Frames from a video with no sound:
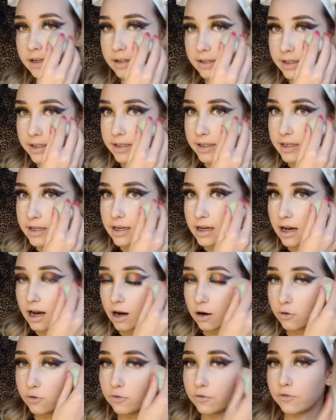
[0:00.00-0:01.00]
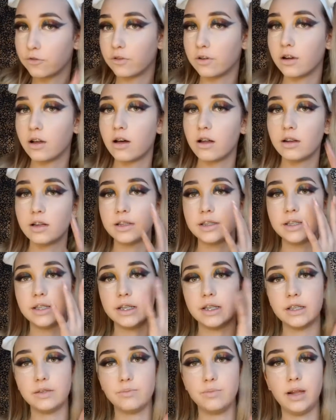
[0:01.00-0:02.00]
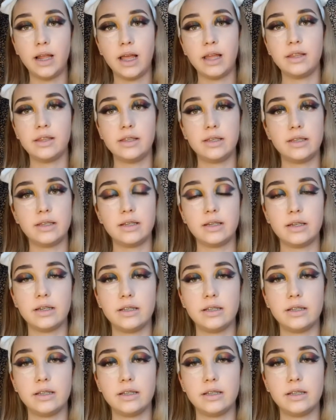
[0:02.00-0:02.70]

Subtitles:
see how flawless this blends